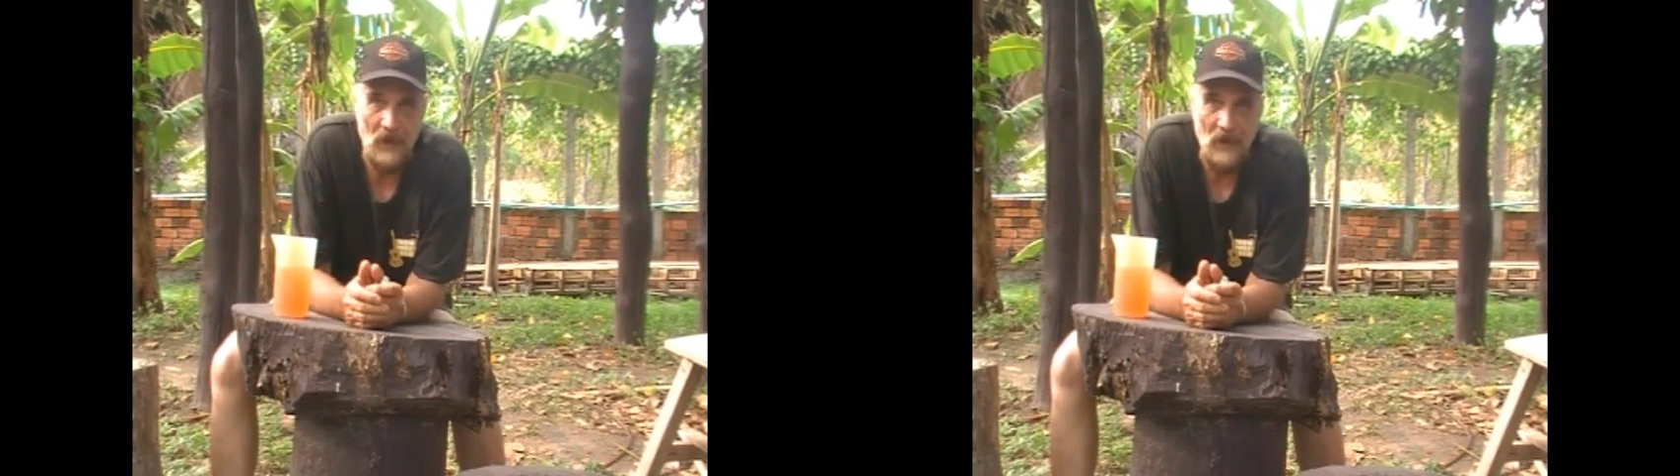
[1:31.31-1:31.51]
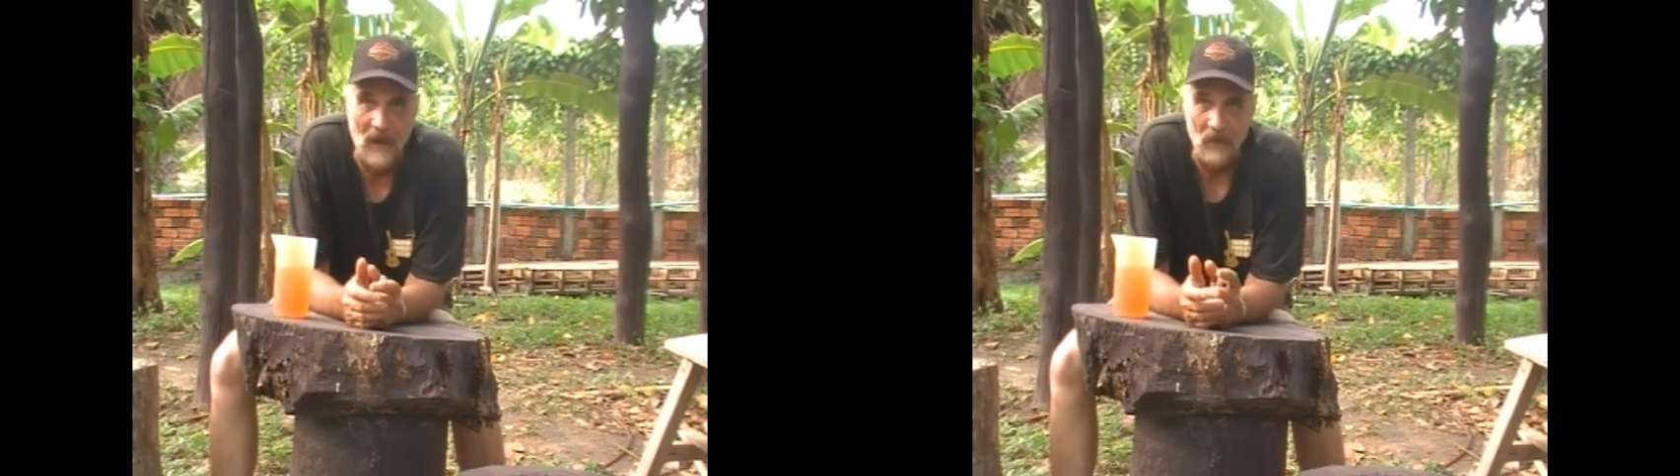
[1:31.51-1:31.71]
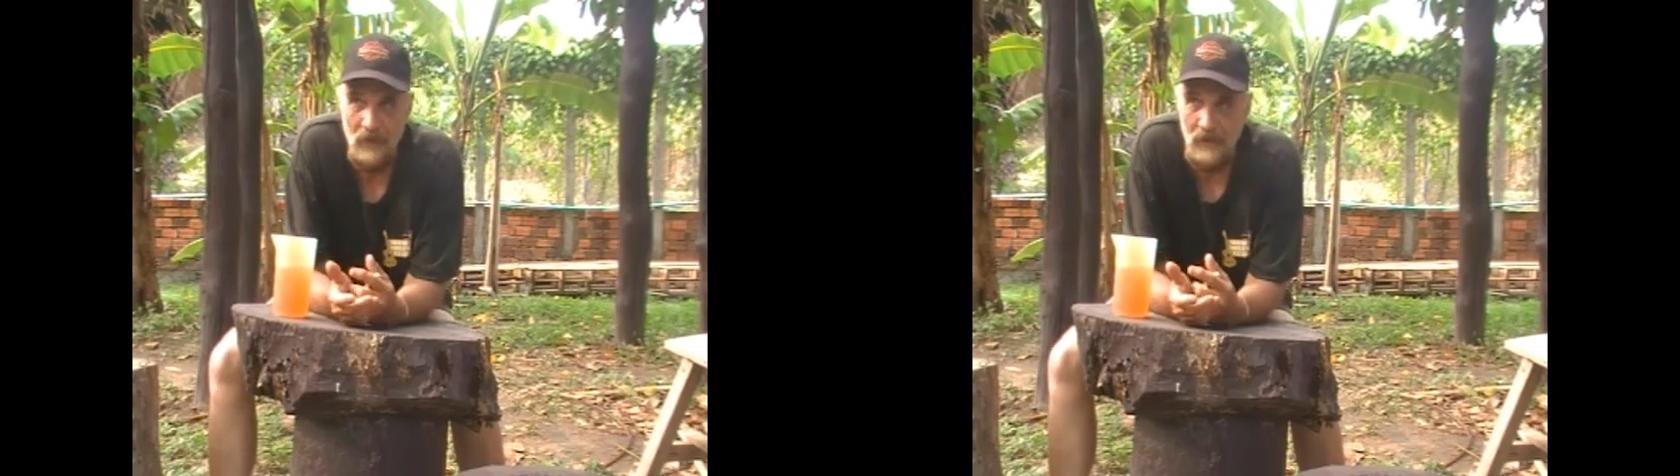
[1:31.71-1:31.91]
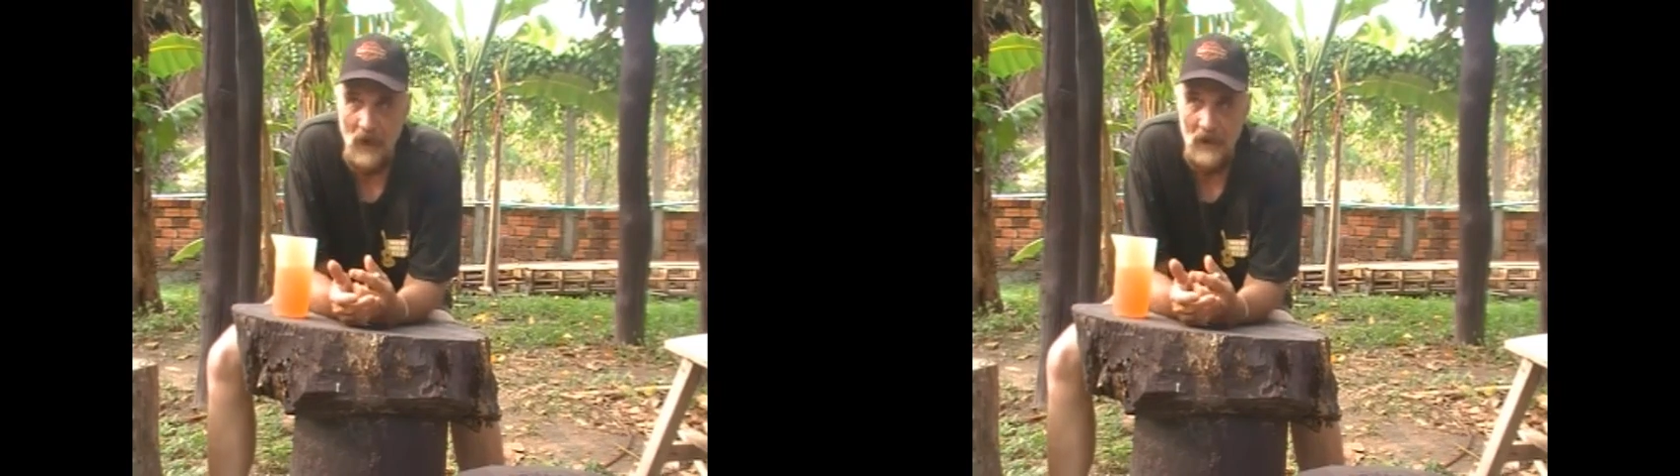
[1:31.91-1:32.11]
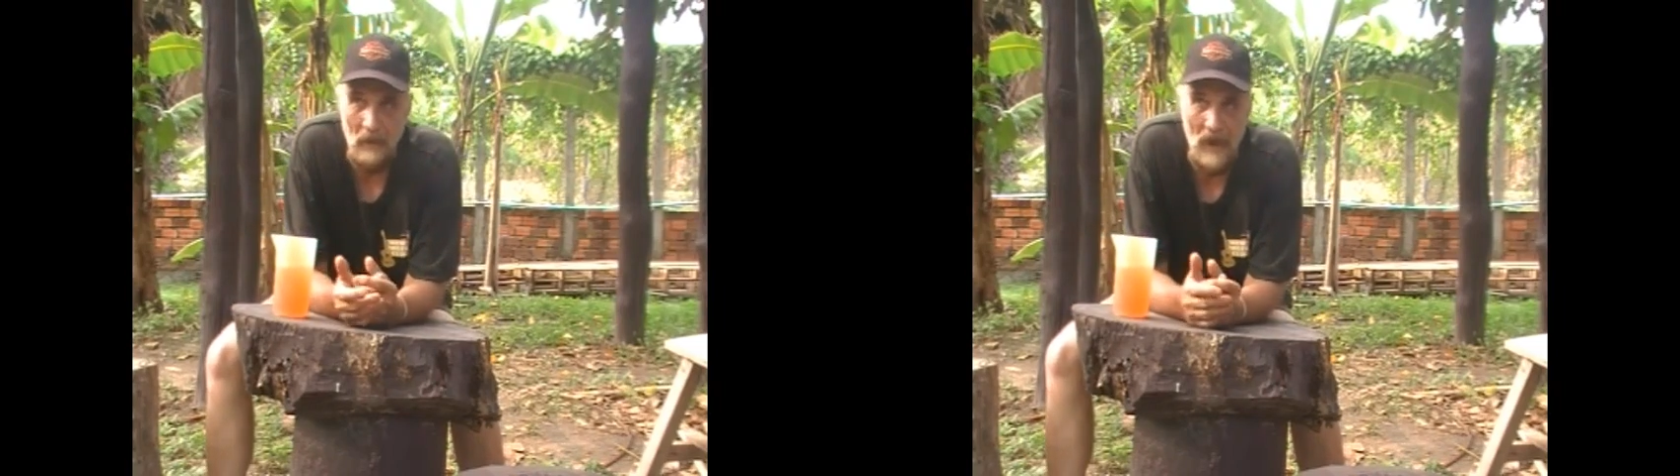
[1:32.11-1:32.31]

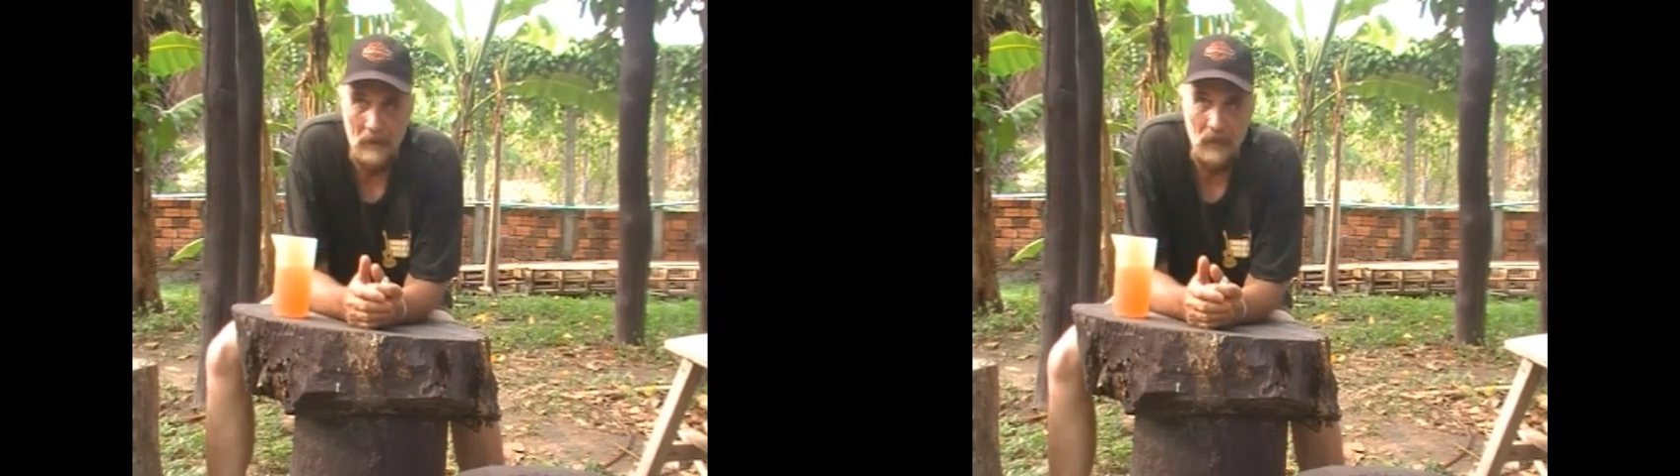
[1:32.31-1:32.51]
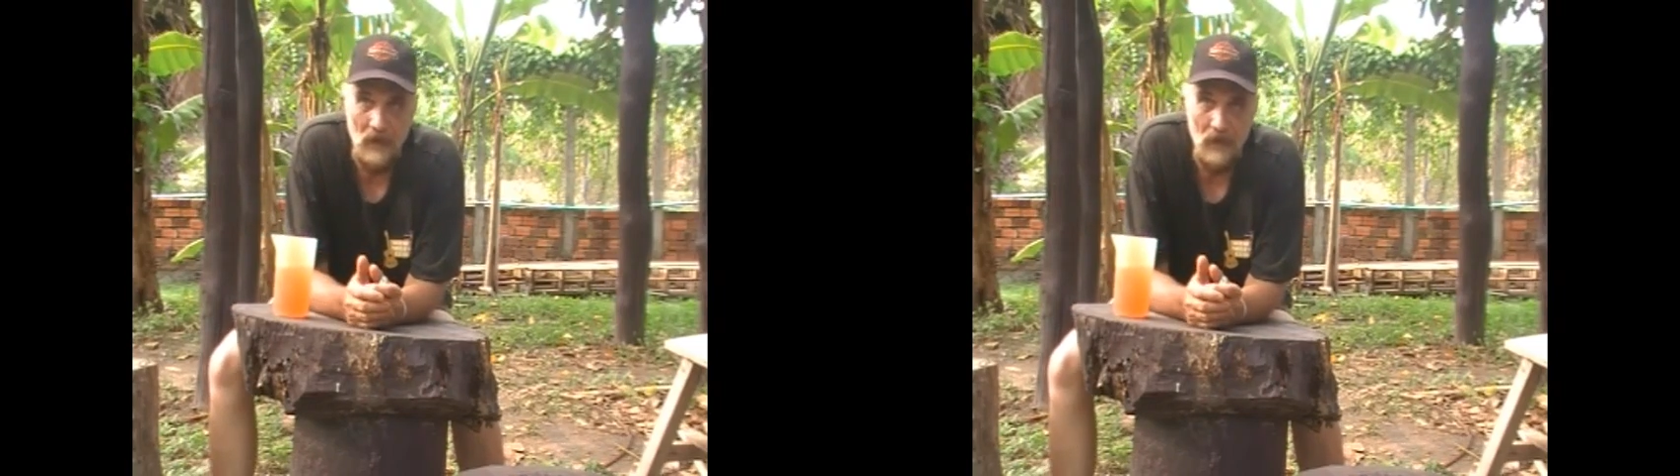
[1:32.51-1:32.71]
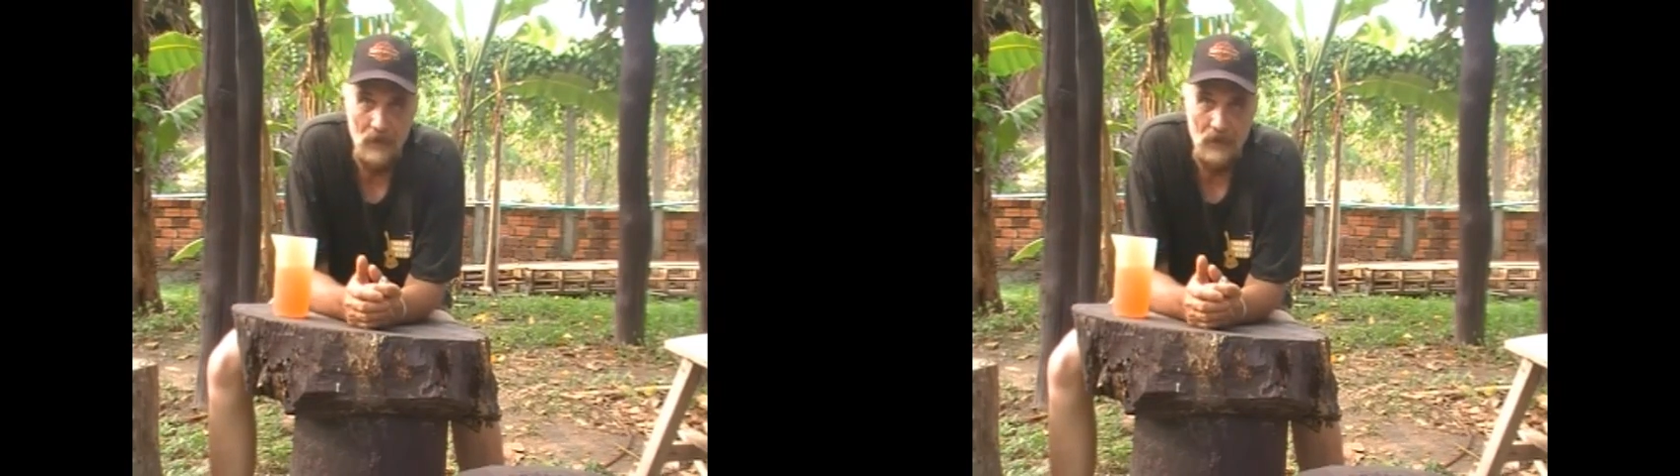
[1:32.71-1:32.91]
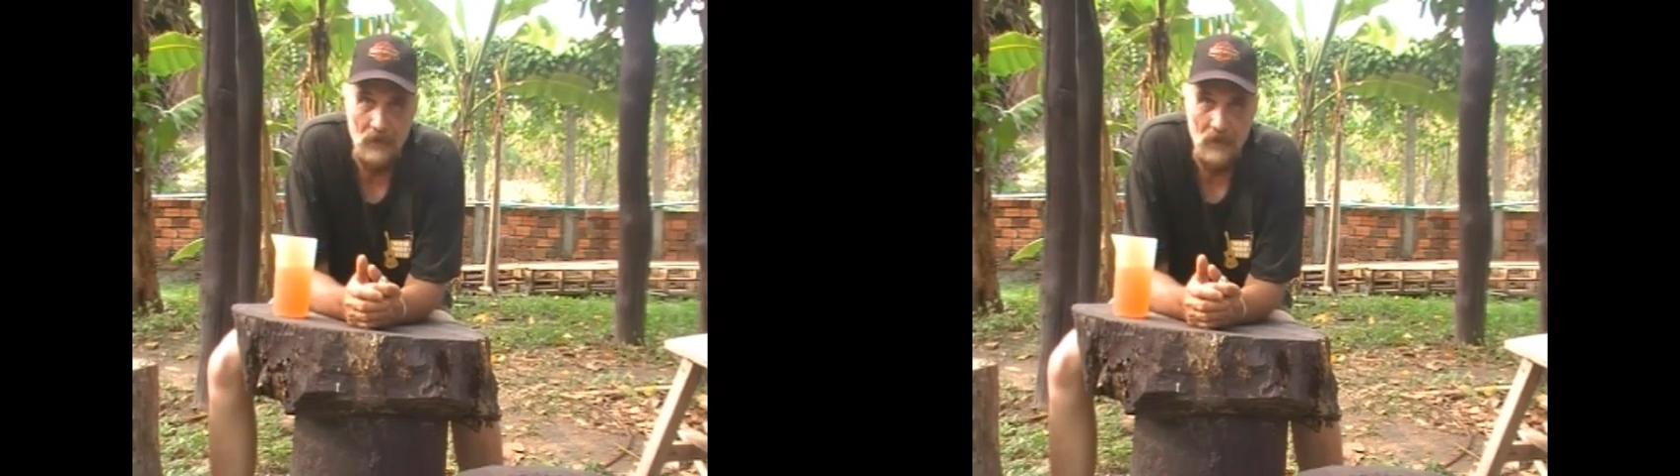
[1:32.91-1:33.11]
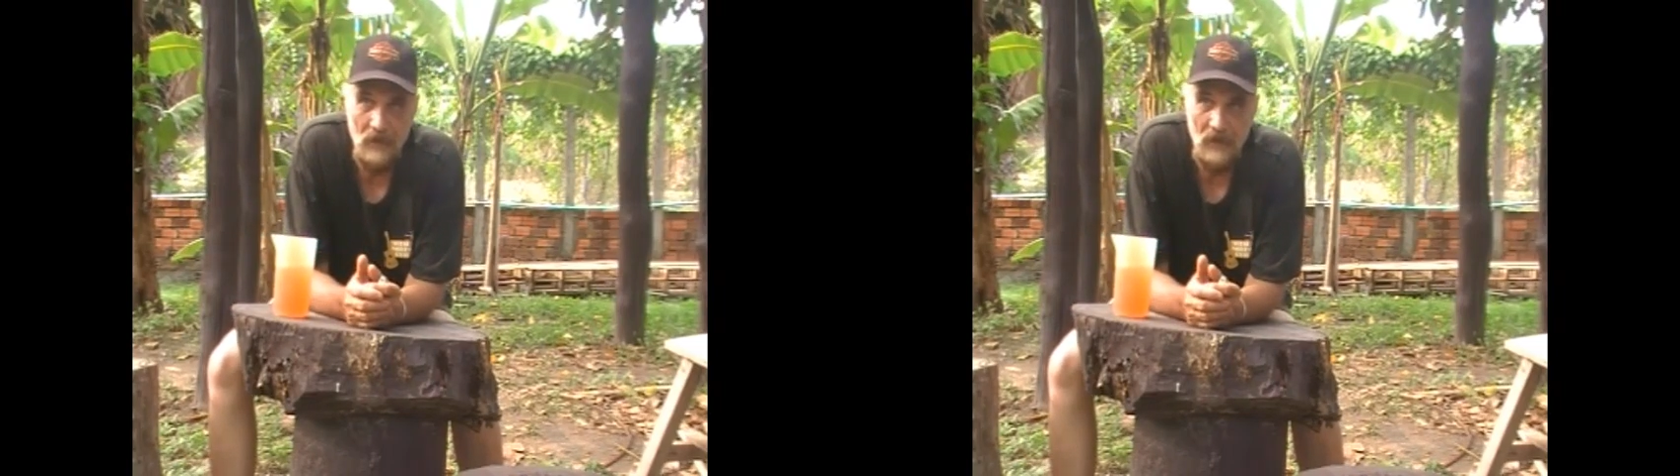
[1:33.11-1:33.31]
outside of my place,